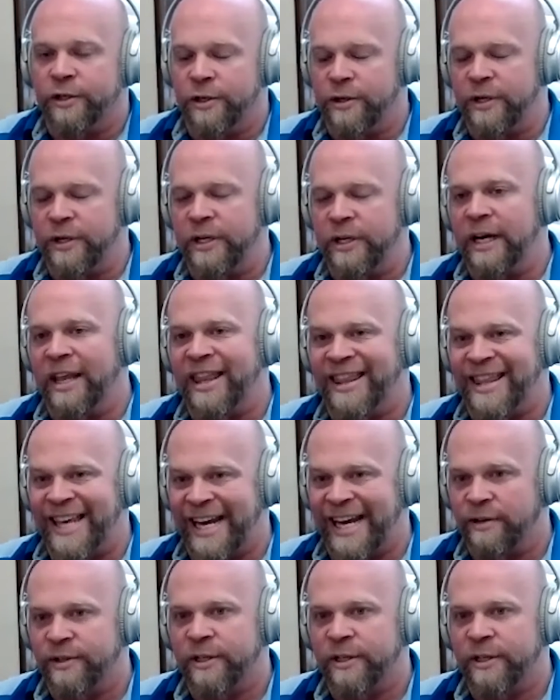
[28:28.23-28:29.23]
So you can get a
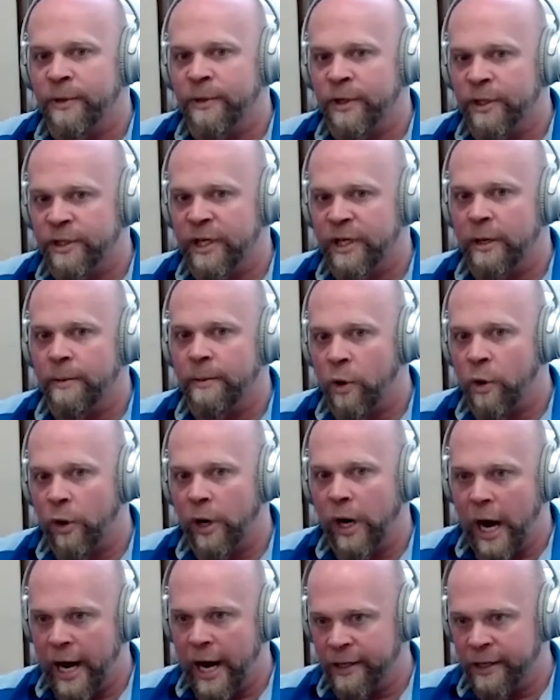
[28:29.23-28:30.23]
thousand percent
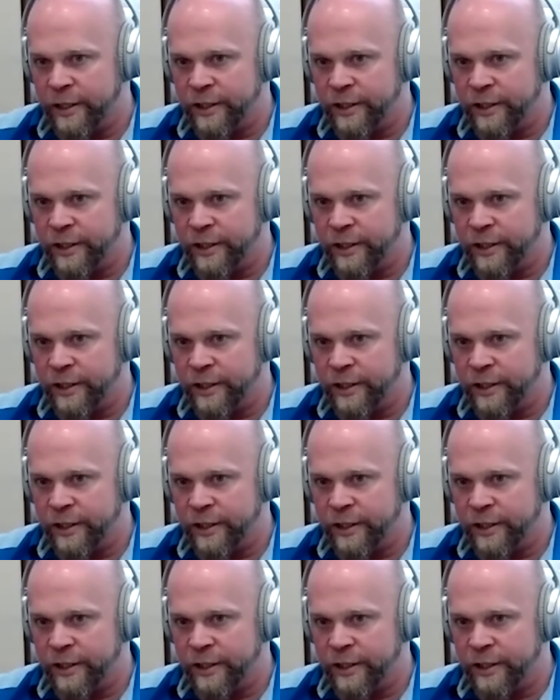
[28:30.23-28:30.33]
more